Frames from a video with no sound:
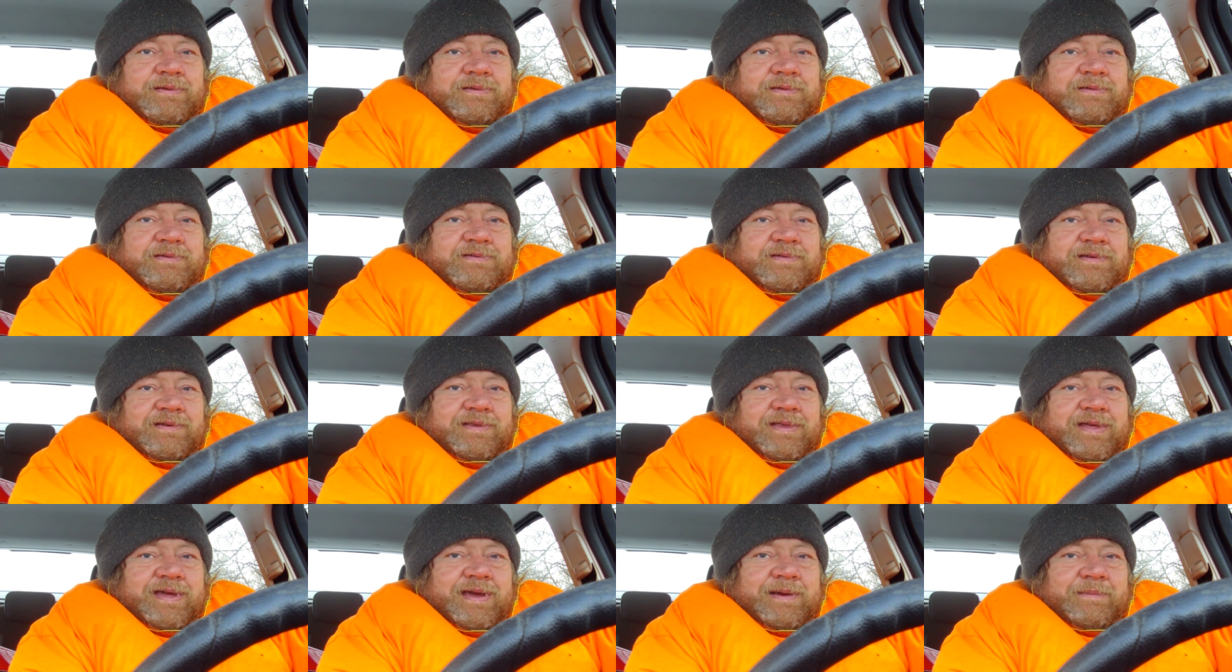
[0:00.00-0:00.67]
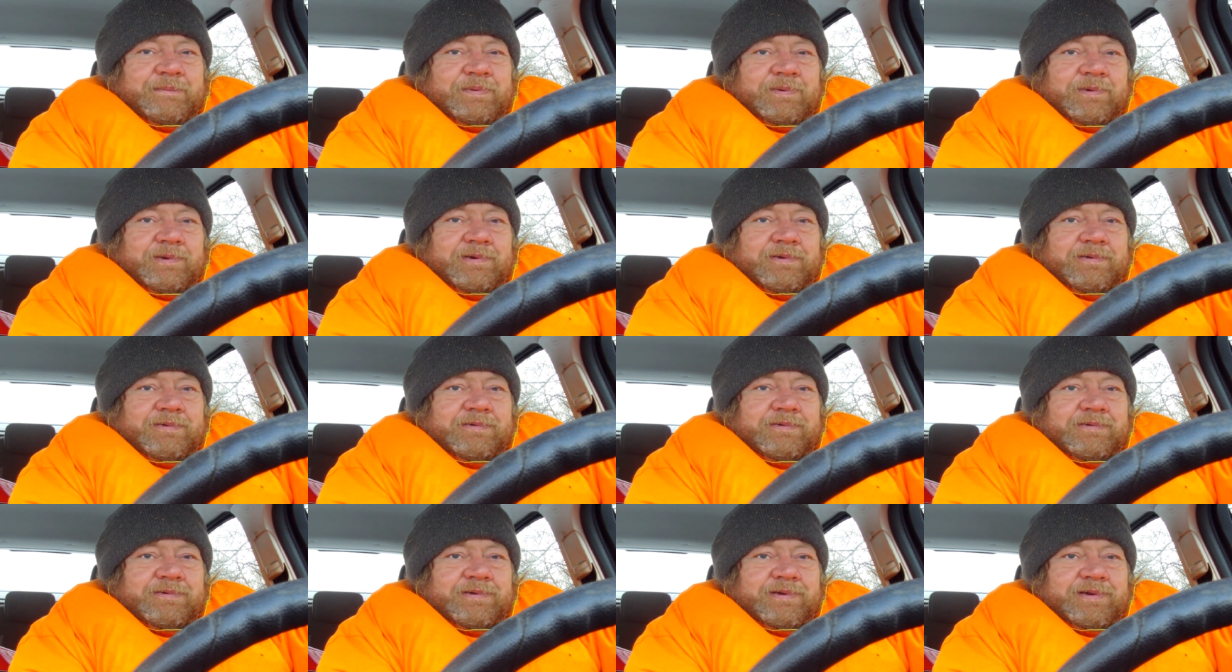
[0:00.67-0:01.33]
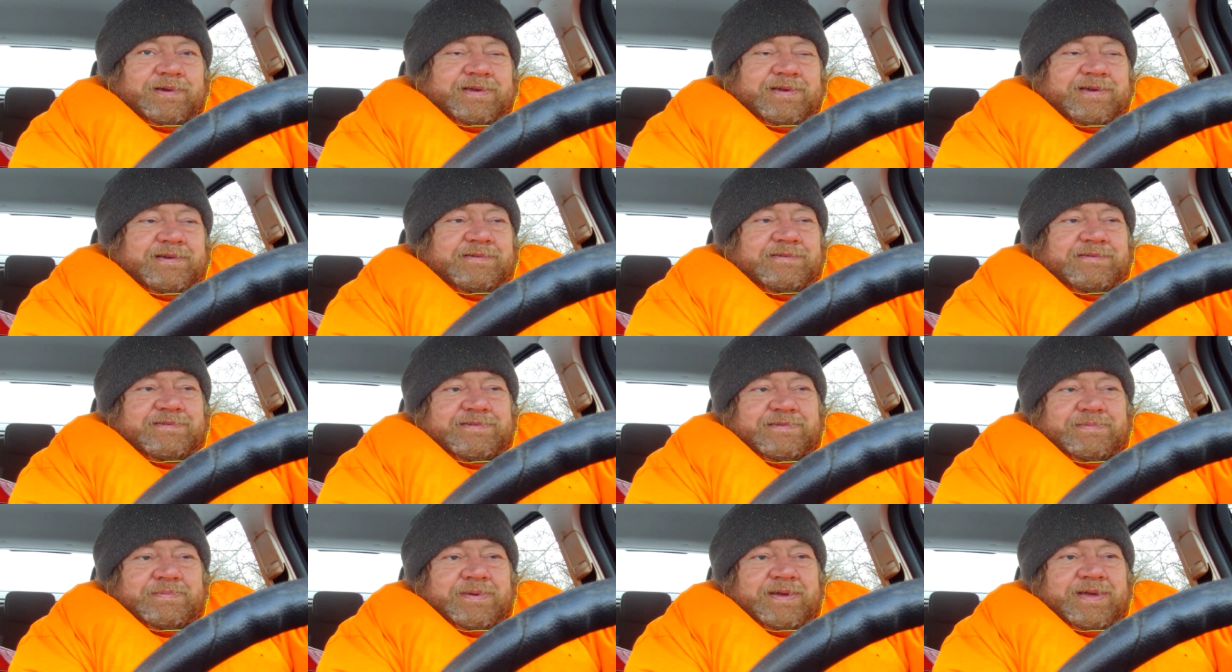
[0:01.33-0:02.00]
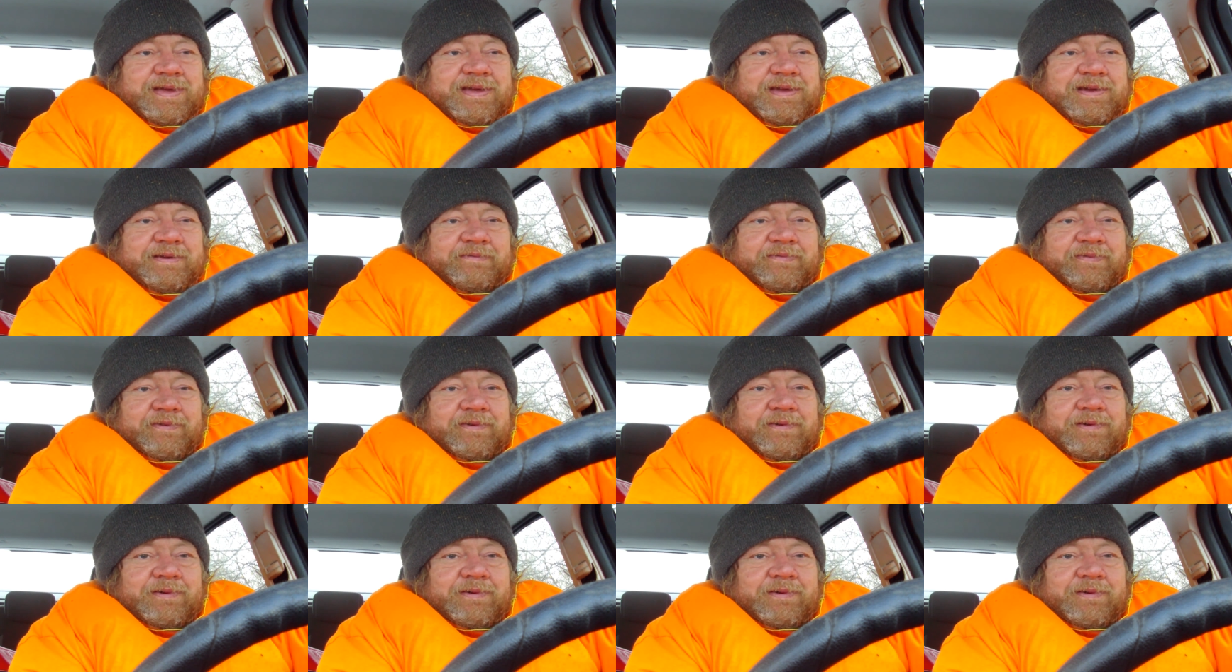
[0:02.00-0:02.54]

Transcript: So the Emperor accused me of a